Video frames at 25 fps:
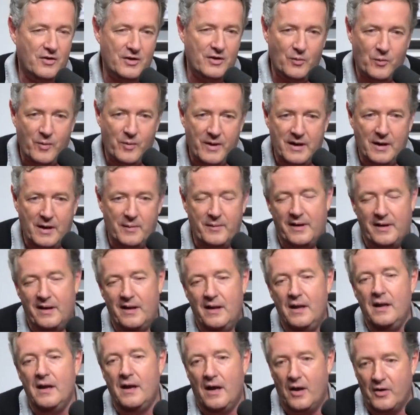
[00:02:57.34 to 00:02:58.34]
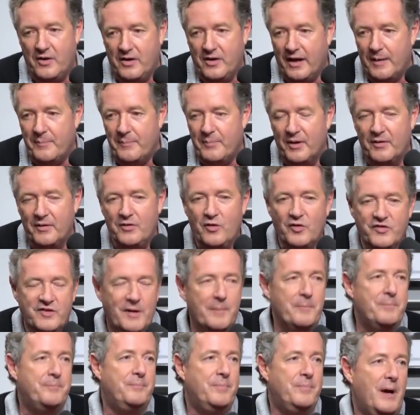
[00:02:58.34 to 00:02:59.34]
not going to win. I went, okay, but of course
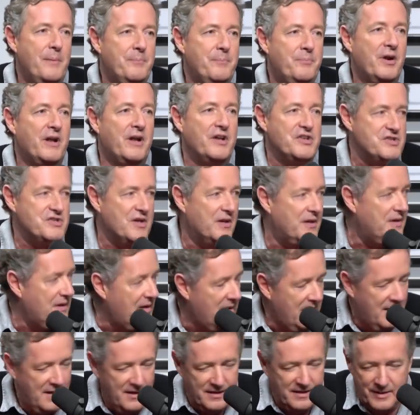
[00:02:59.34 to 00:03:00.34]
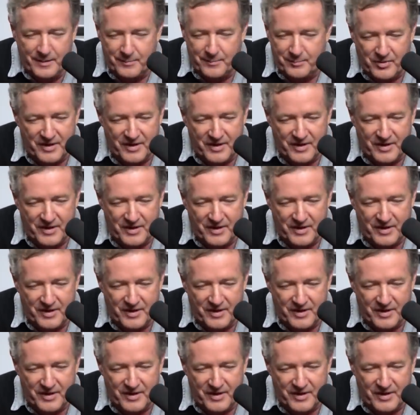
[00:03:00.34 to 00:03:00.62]
I'm, I'm British, and the